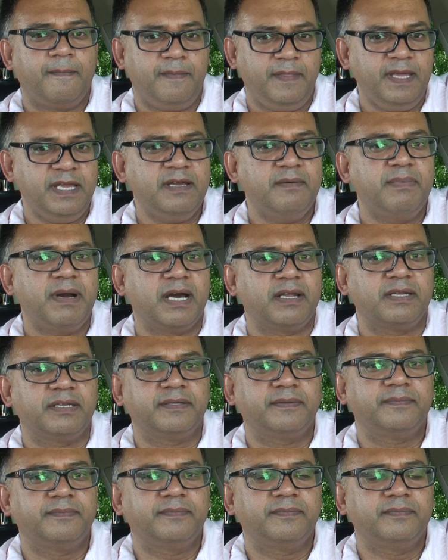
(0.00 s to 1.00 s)
Think about it.
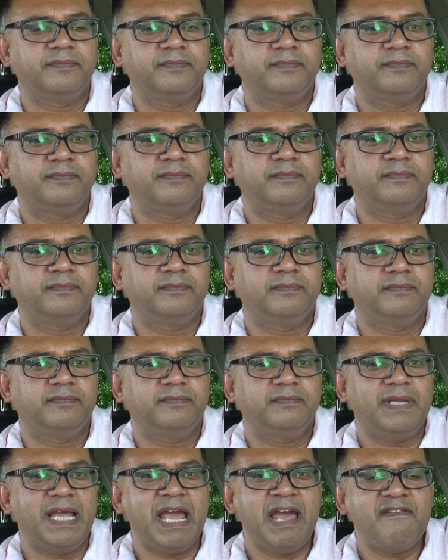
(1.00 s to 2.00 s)

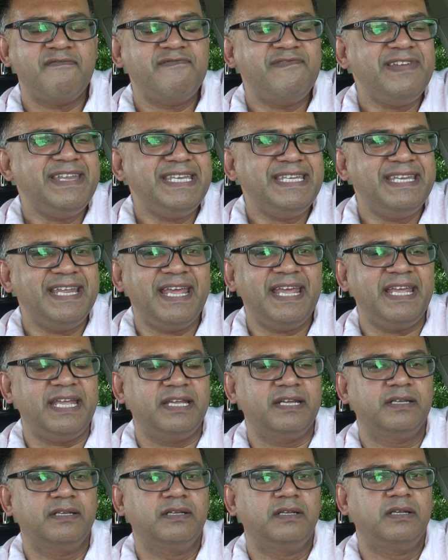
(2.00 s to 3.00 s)
Every day,